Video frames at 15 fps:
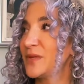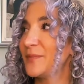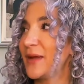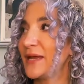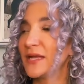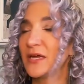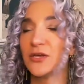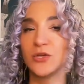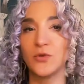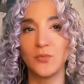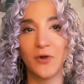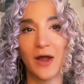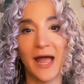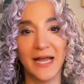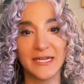implementing a new
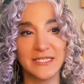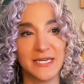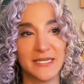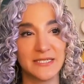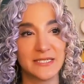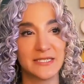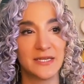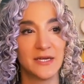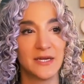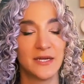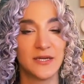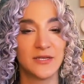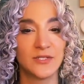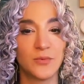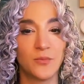practice.
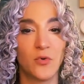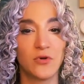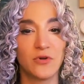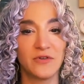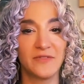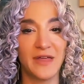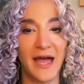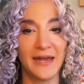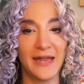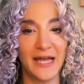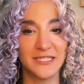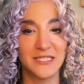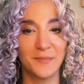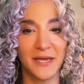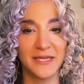So more of that
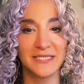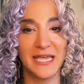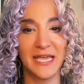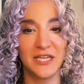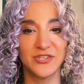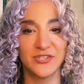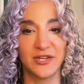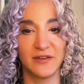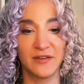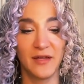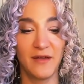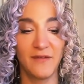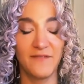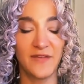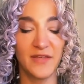expectation.
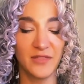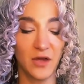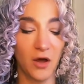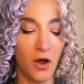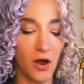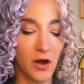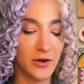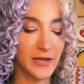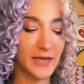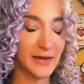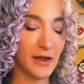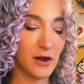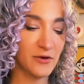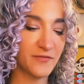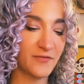Fifth card
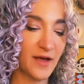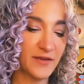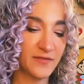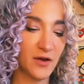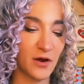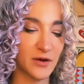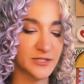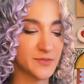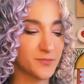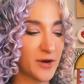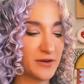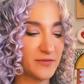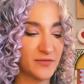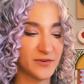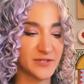in our 5-card
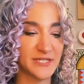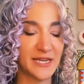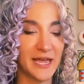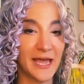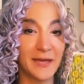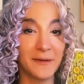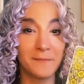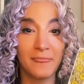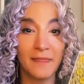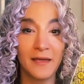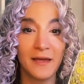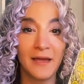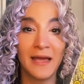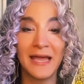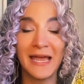spread for today.
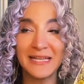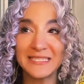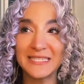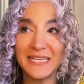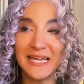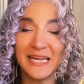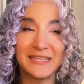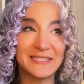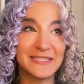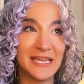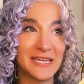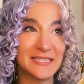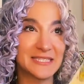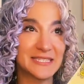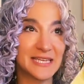It's
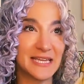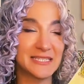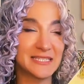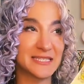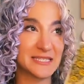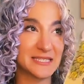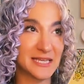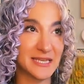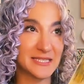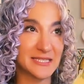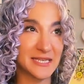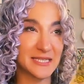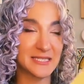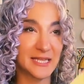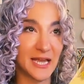
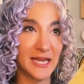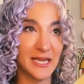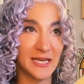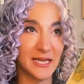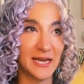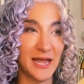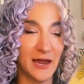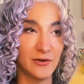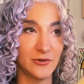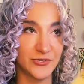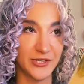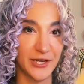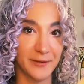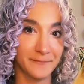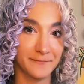excited
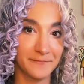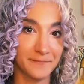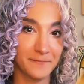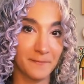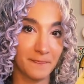energy.